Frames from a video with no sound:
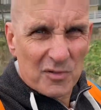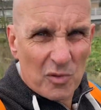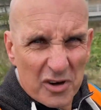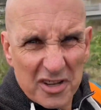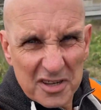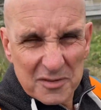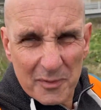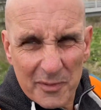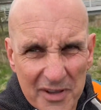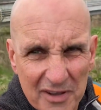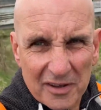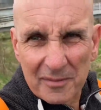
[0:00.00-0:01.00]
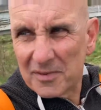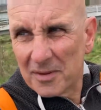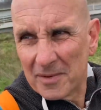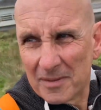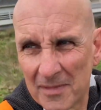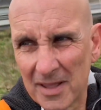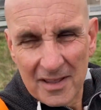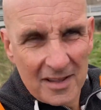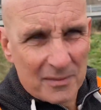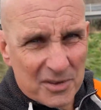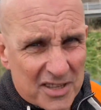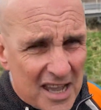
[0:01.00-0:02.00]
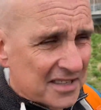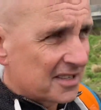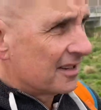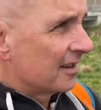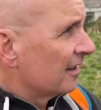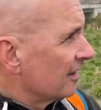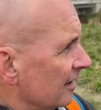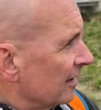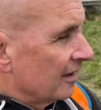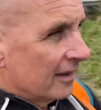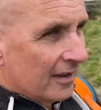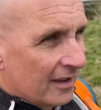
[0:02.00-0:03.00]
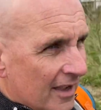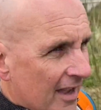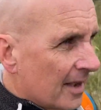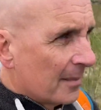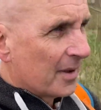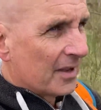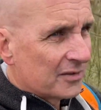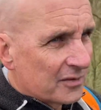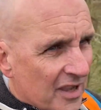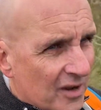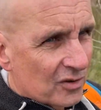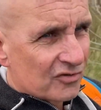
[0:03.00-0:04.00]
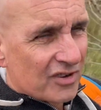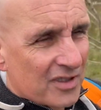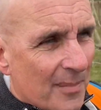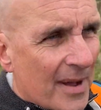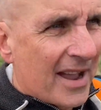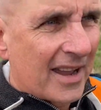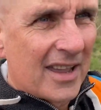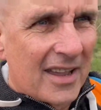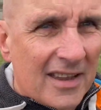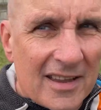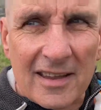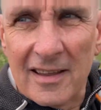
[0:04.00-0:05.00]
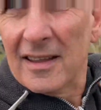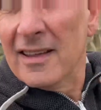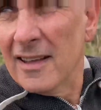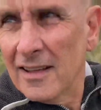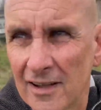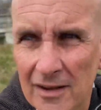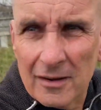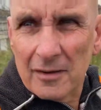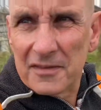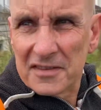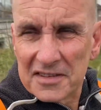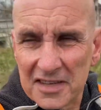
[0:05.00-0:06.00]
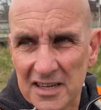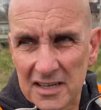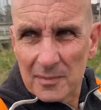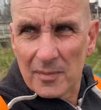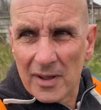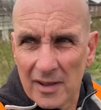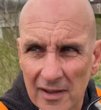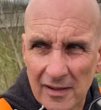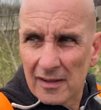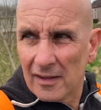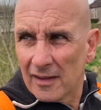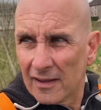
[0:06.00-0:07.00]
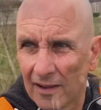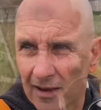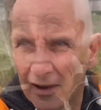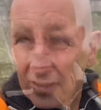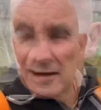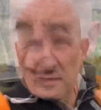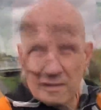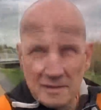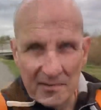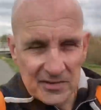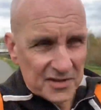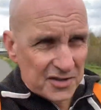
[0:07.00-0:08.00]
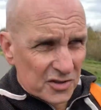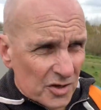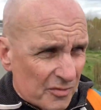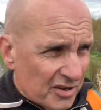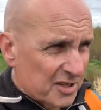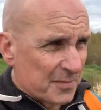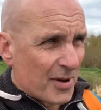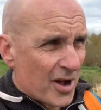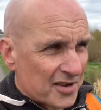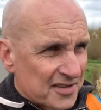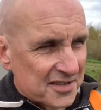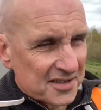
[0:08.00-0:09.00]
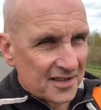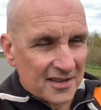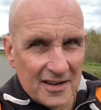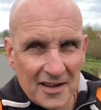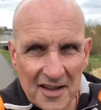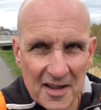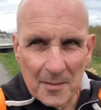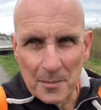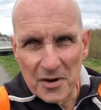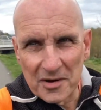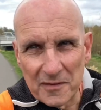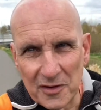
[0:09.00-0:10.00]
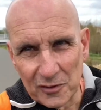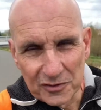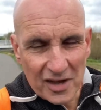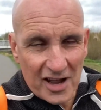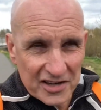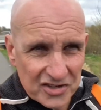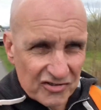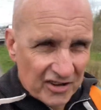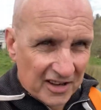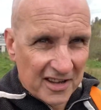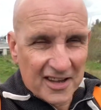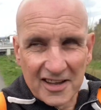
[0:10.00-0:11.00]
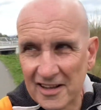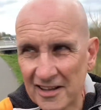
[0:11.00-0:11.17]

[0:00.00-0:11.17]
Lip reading: Warriors maybe, or I'm just guessing. So yeah, it goes around the back of the stadium. So this is going to bring us past Murrayfield Ice Rink,